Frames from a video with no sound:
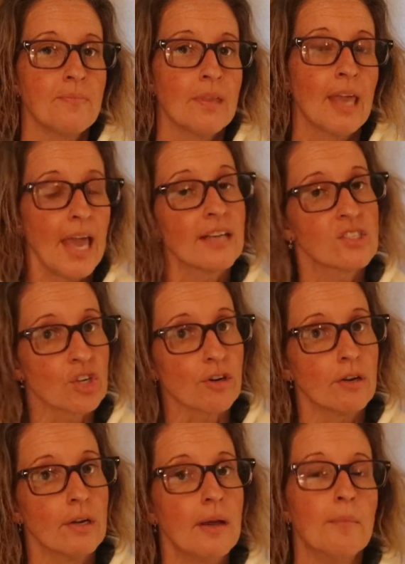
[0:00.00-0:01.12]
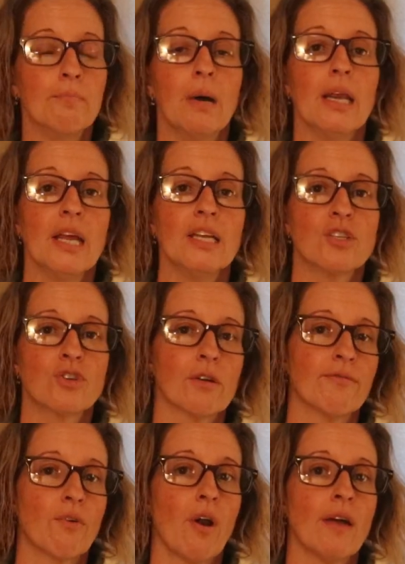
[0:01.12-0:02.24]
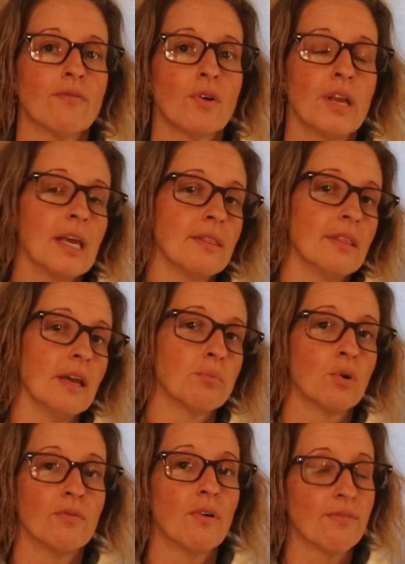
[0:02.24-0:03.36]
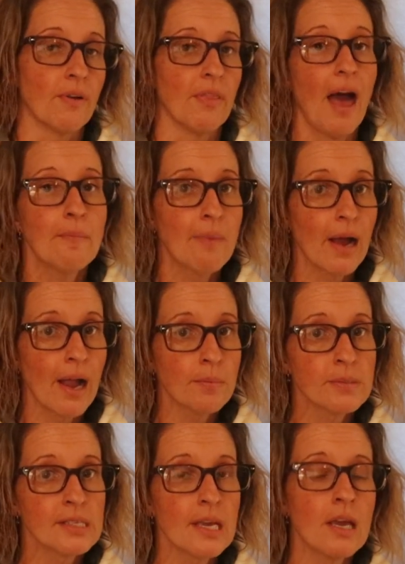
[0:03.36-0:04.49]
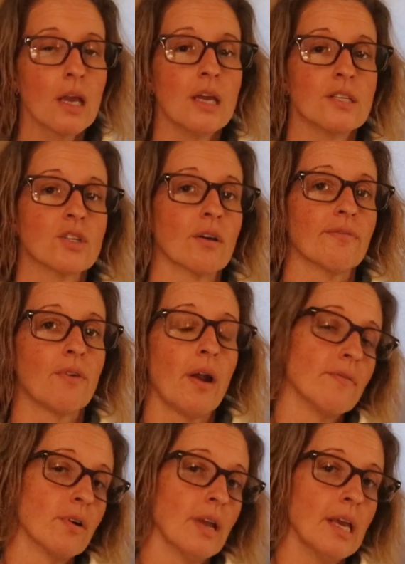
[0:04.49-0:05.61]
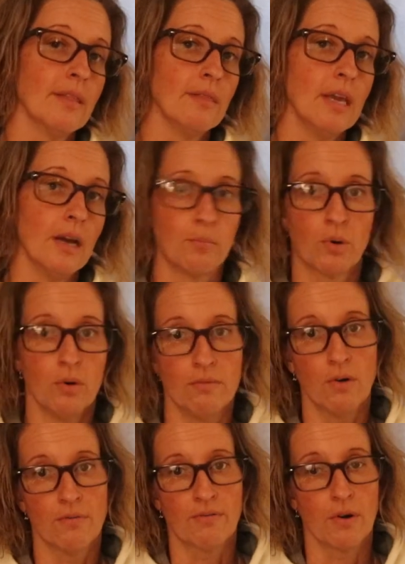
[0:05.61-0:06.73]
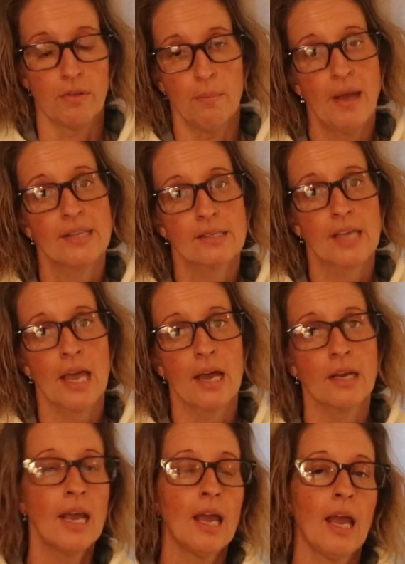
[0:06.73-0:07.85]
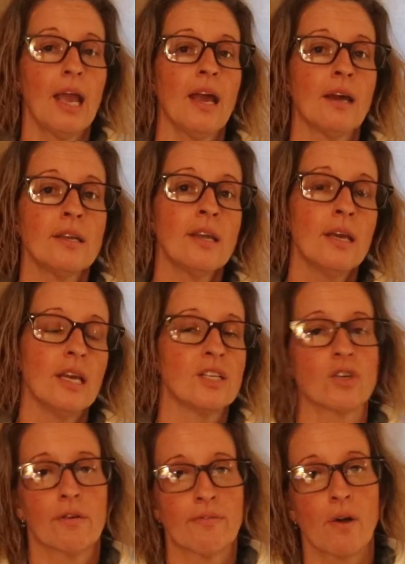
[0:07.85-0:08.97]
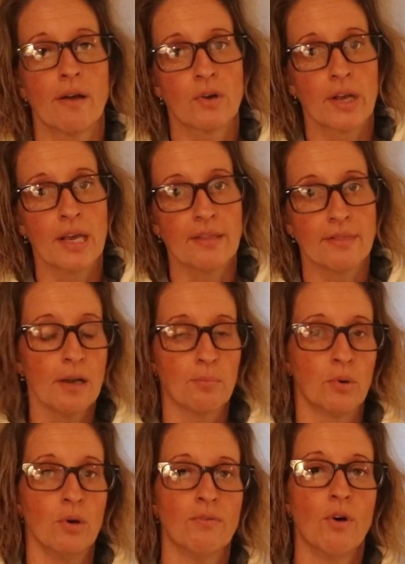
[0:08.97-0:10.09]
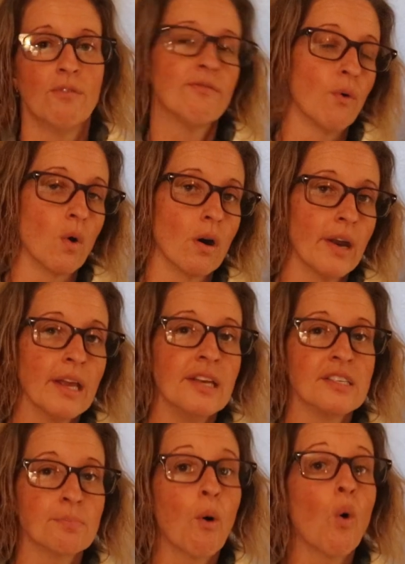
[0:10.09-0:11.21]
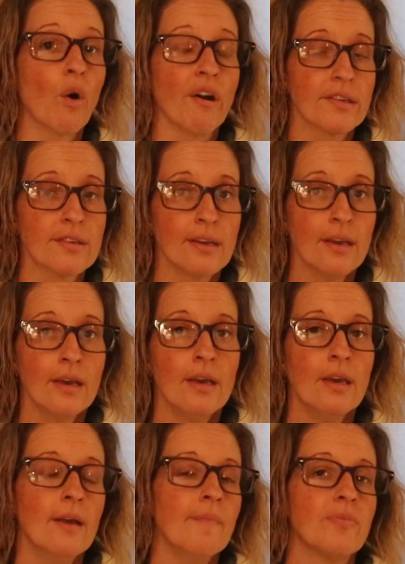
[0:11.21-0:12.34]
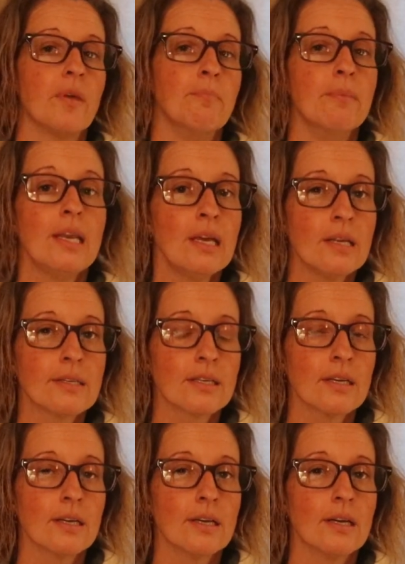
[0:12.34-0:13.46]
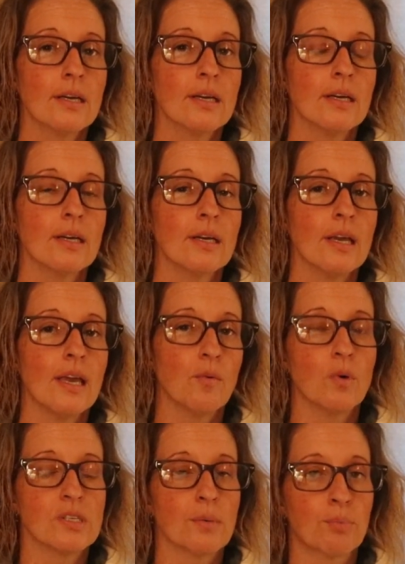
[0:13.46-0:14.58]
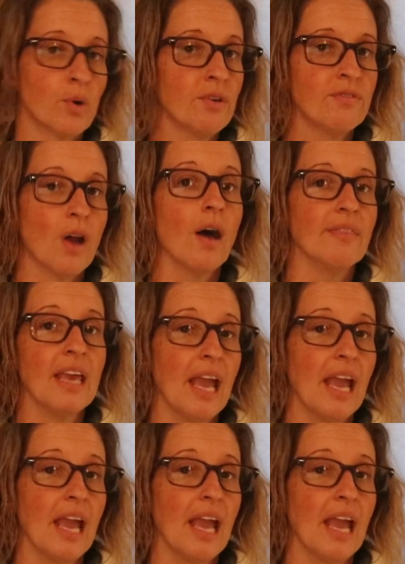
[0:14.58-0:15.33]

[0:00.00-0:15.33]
cancer. But it took forever to get the approval for that biopsy, it took forever to get the approval for the PET scan, and it took forever to get the approval for his port. The minute it was approved on the